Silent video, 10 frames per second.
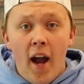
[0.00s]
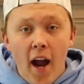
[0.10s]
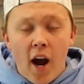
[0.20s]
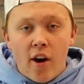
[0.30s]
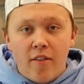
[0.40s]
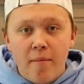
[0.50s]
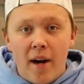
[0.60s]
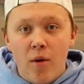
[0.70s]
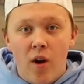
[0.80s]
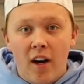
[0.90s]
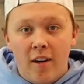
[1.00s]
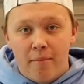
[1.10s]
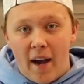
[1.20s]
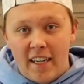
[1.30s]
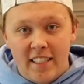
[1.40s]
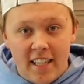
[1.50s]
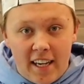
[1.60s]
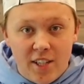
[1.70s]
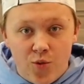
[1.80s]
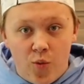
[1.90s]
Hello everybody, welcome back.
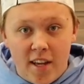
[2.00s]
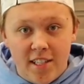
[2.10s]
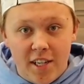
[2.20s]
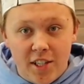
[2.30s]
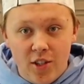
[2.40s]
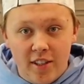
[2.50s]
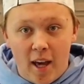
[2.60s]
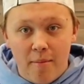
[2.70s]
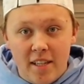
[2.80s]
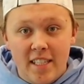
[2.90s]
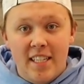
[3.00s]
Today is Wednesday, so you know what that means.